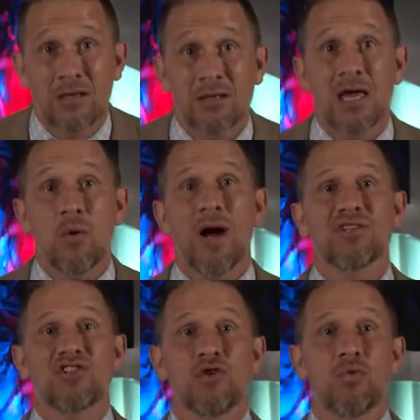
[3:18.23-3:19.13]
they want
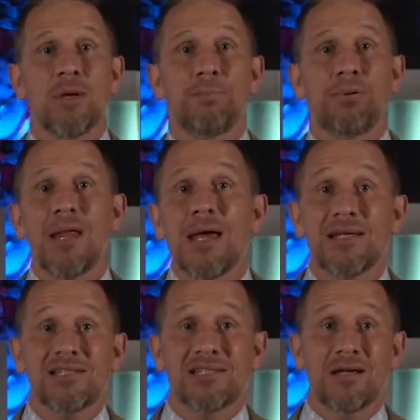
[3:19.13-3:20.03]
to
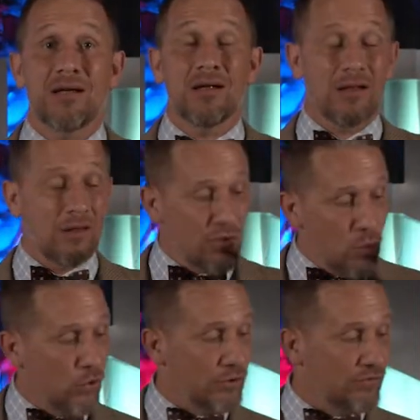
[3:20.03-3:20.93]
replace the
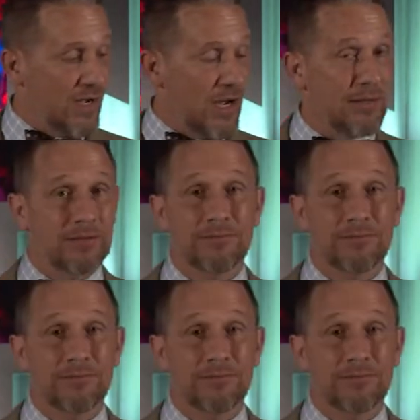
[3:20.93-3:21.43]
word of God.